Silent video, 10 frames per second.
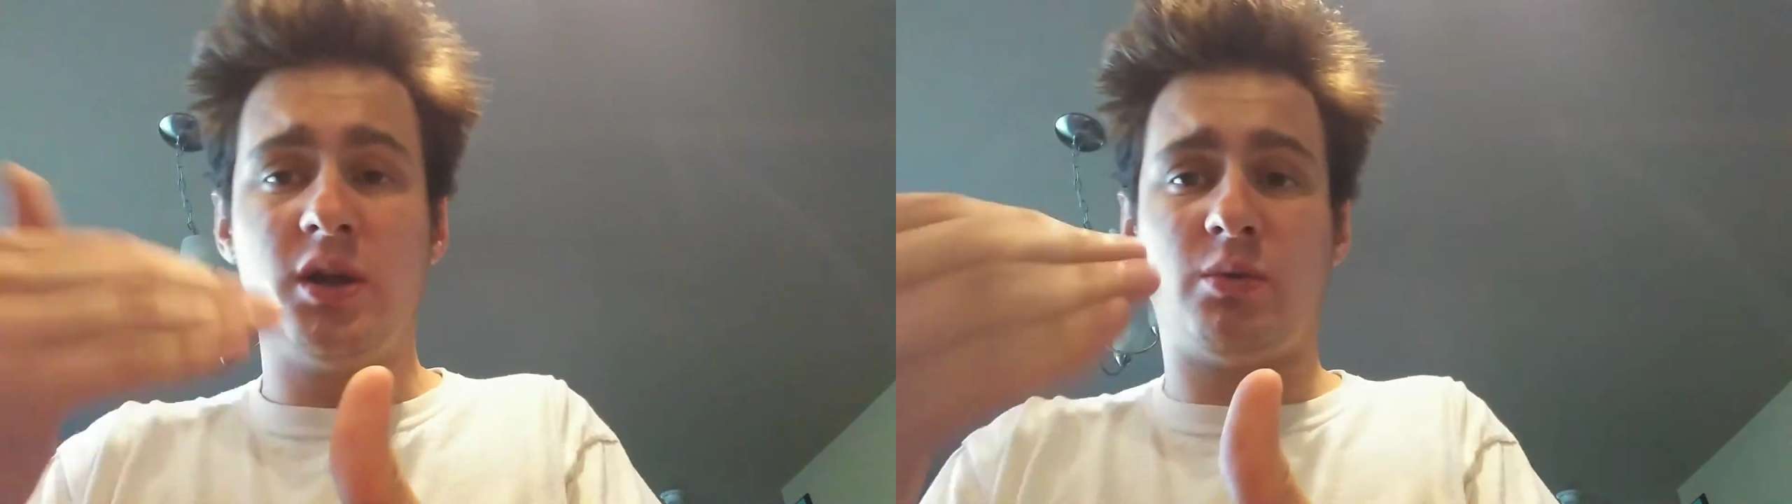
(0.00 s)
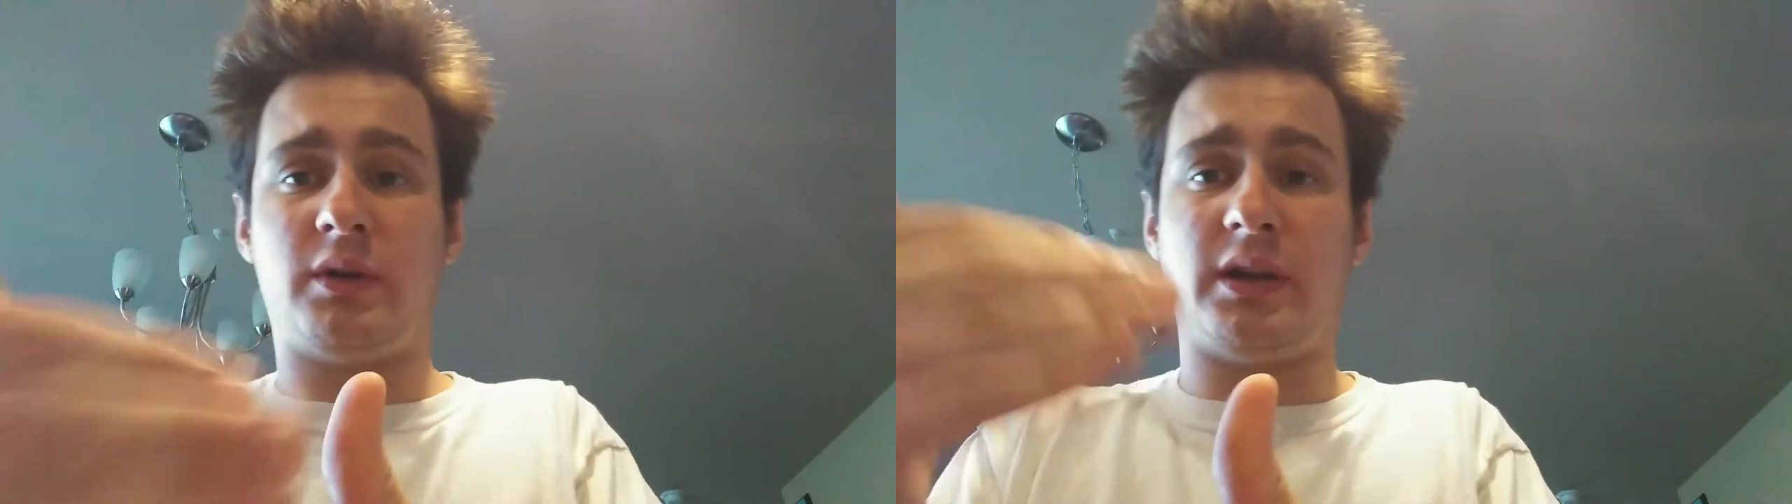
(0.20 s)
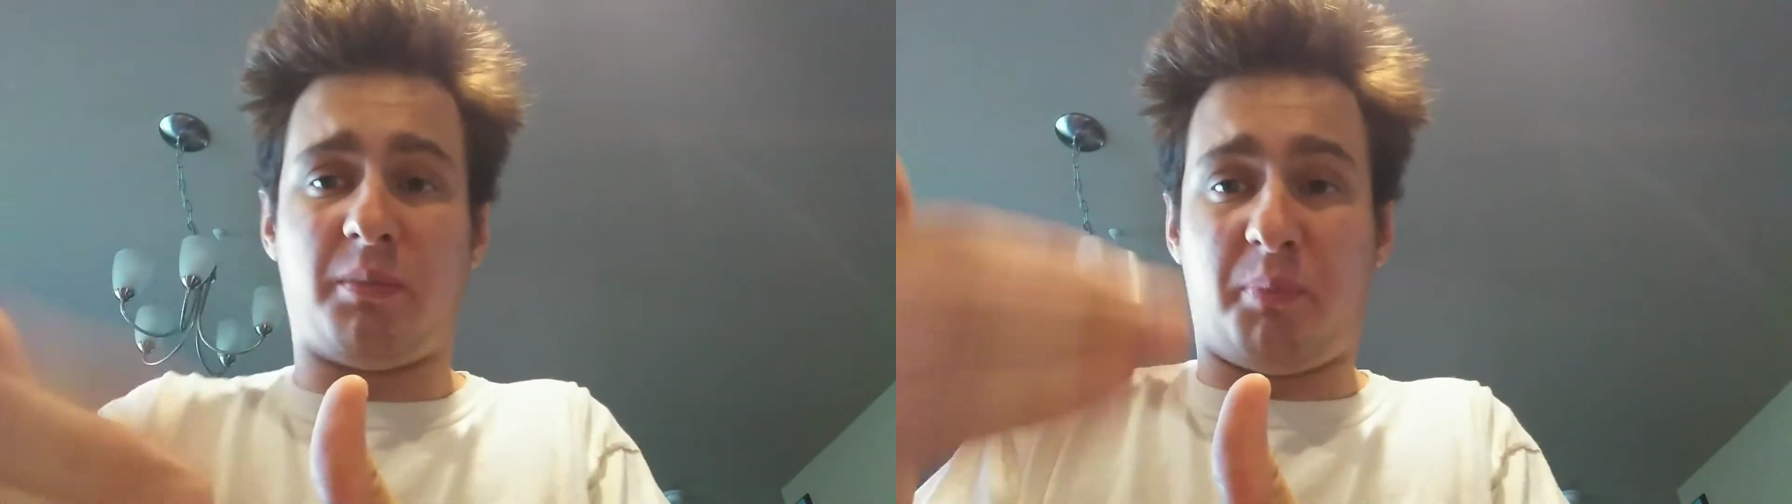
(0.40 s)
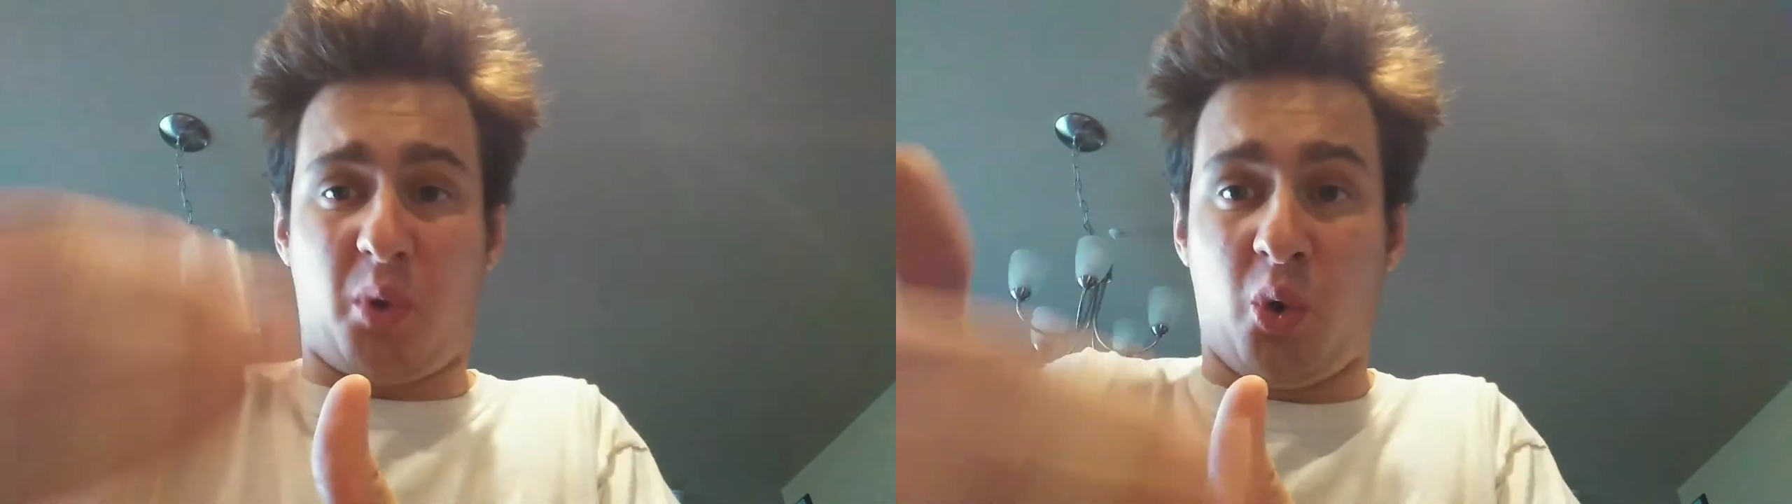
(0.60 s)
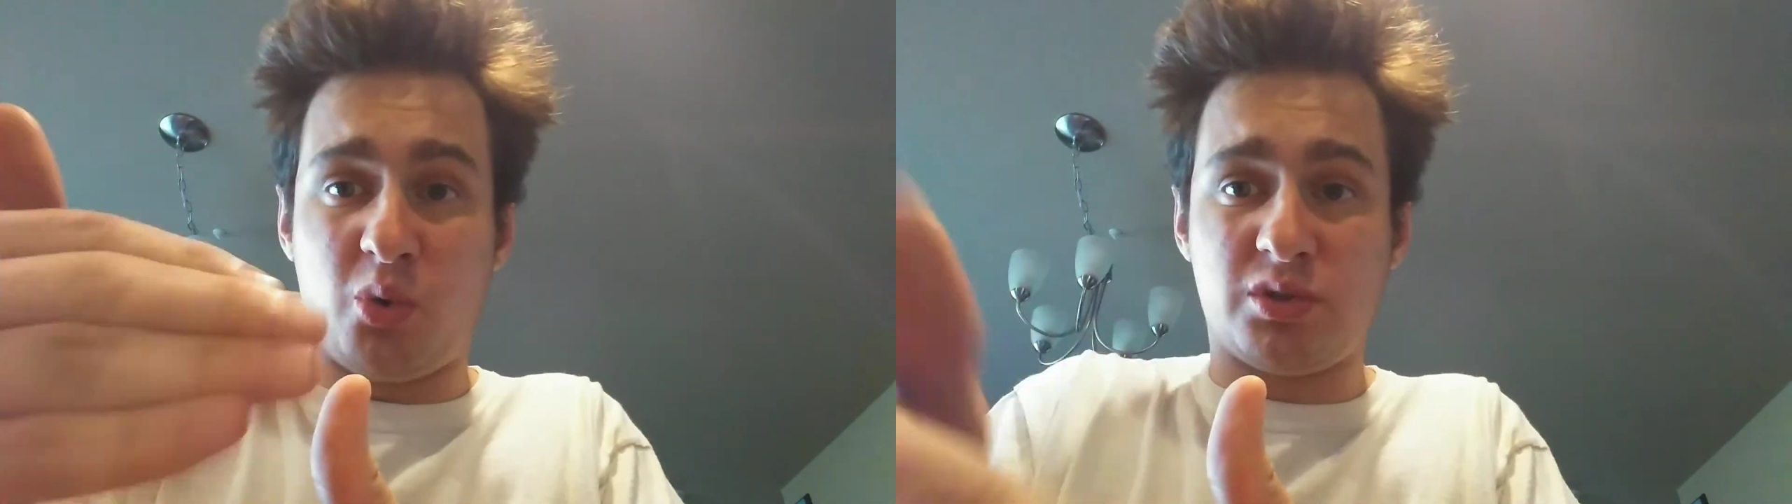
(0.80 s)
when you
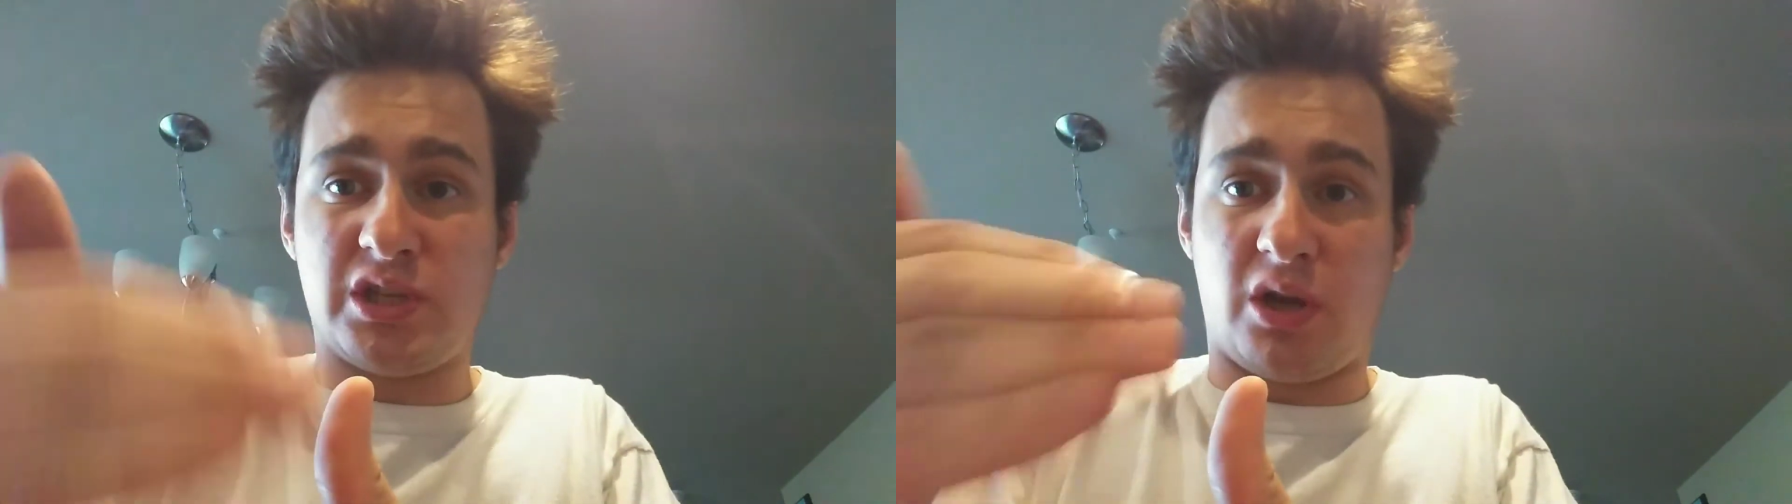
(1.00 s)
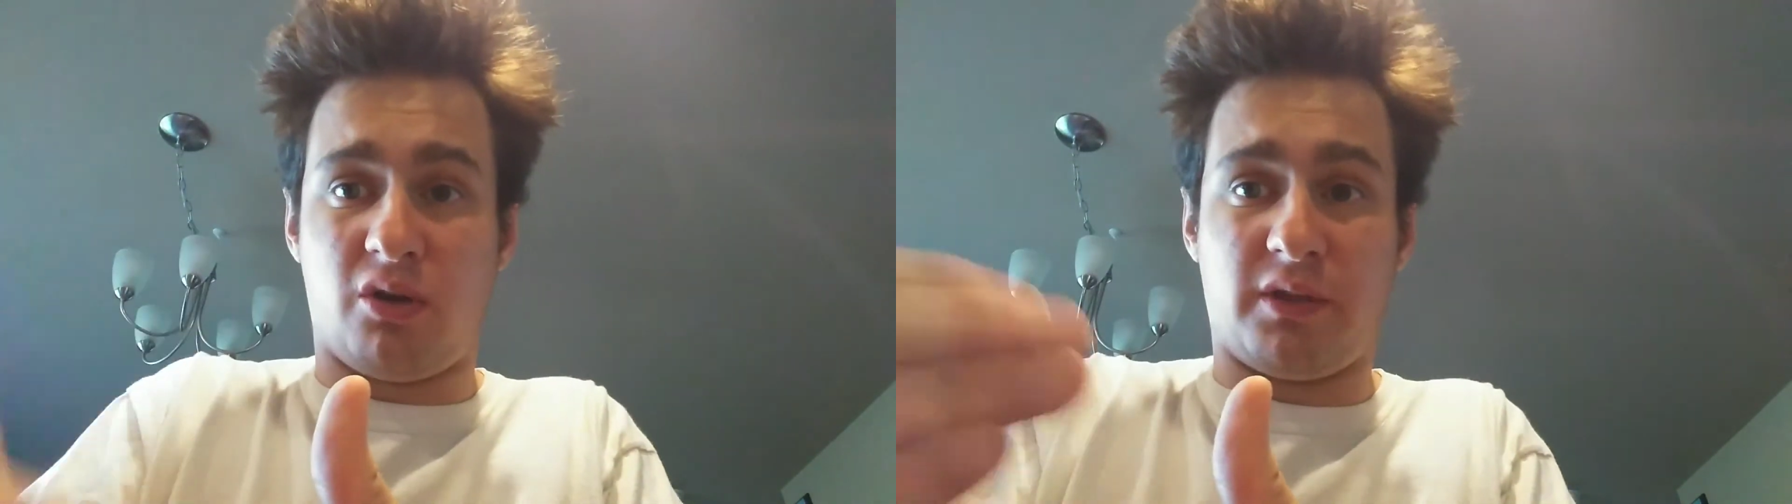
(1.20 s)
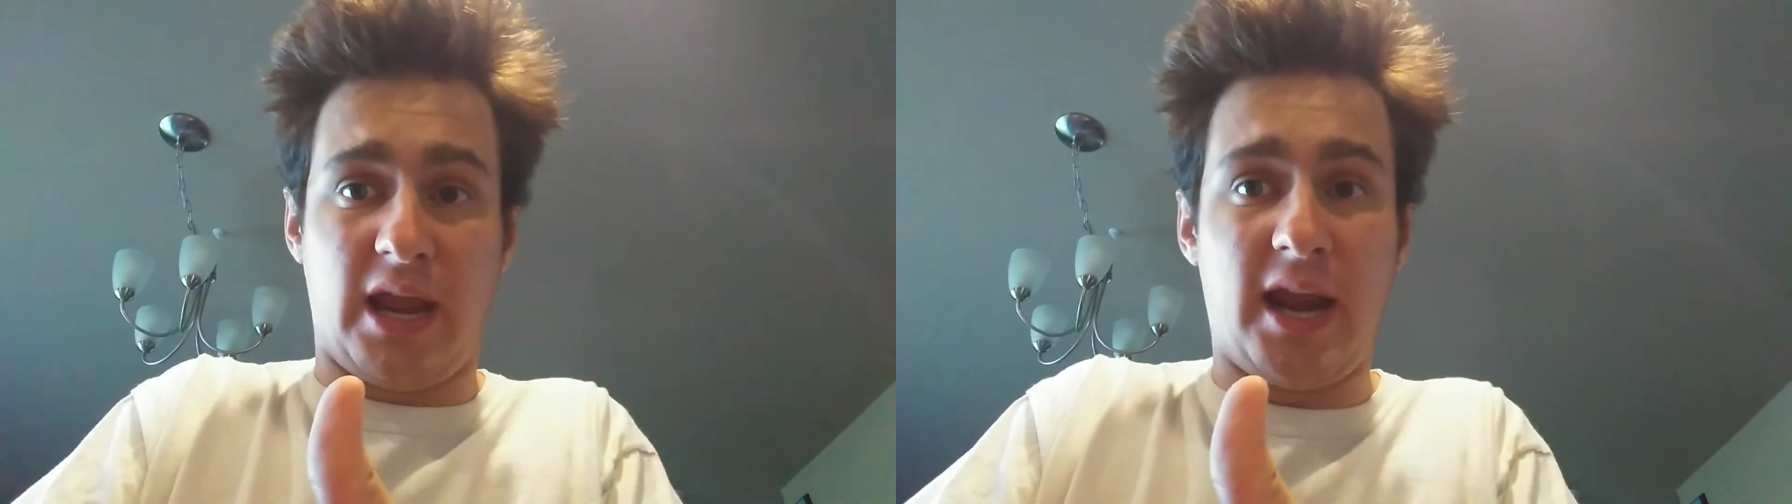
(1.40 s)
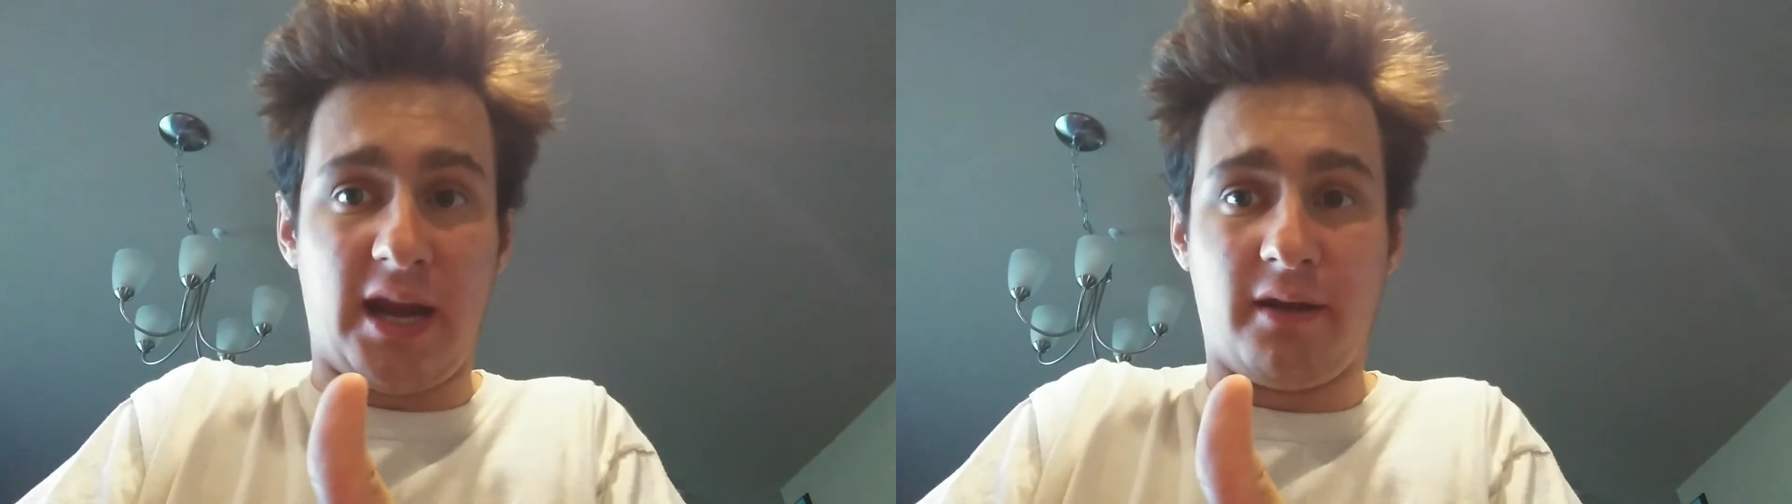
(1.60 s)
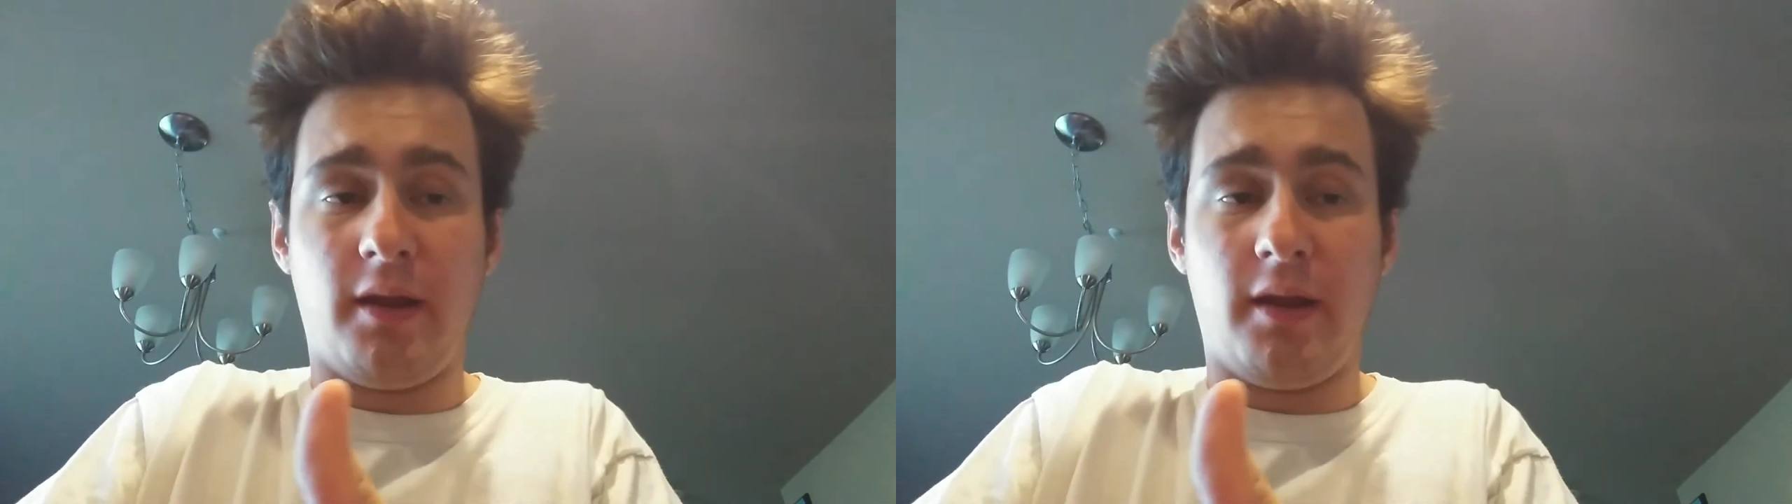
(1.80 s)
post all day,